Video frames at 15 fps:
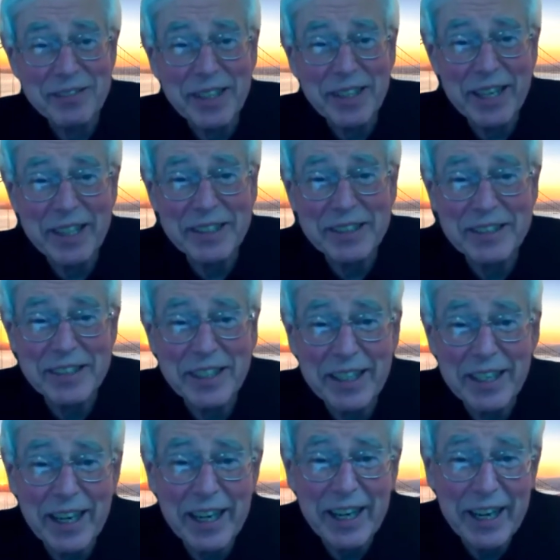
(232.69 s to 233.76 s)
And
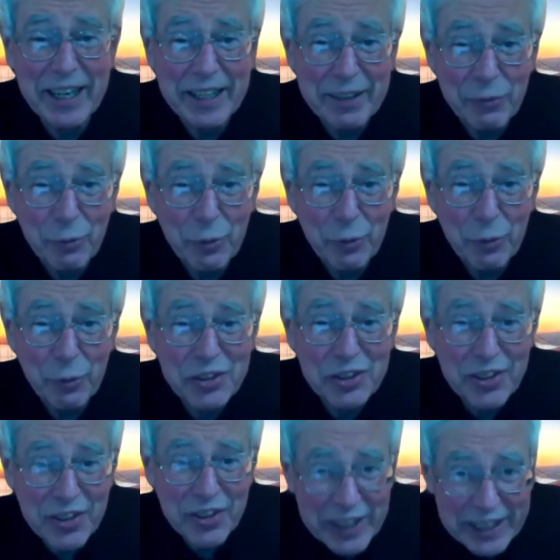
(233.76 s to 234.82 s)
I would
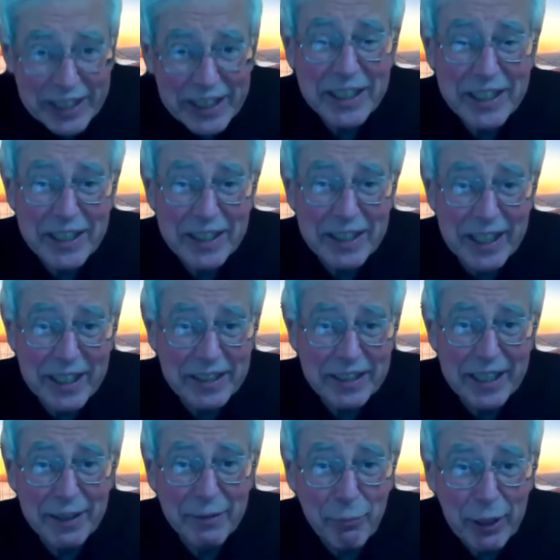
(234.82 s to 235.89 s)
think that
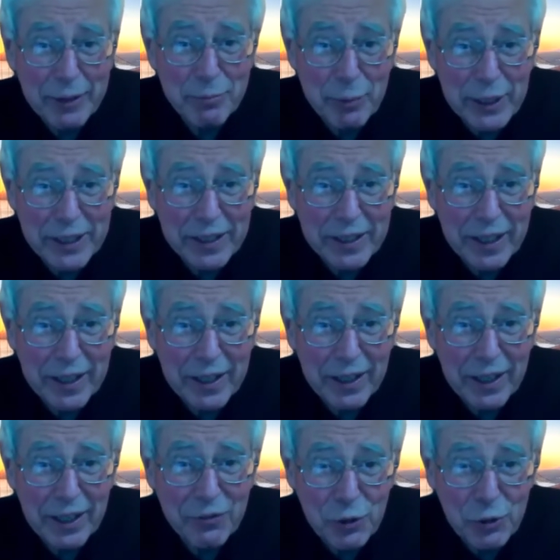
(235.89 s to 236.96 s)
that might be
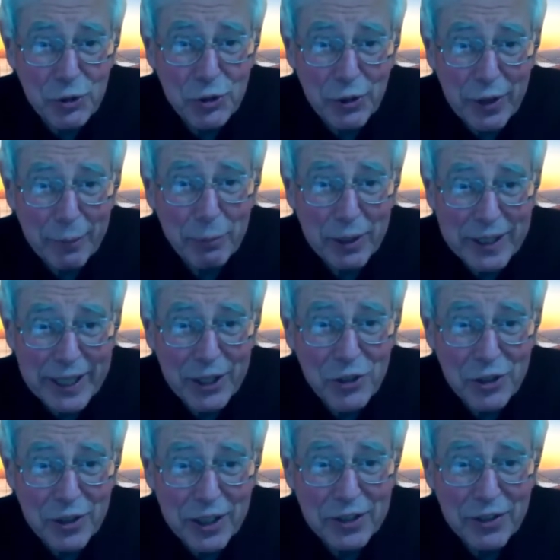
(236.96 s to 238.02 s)
a future
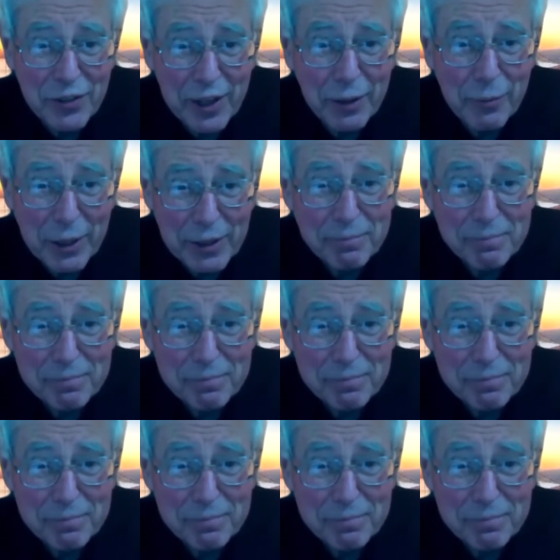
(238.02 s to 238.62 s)
application and development.